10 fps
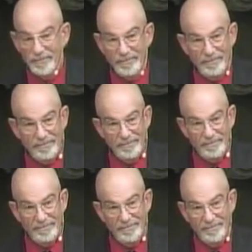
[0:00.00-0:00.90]

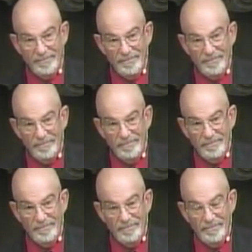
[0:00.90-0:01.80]

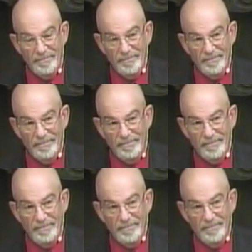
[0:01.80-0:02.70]
Nothing is said.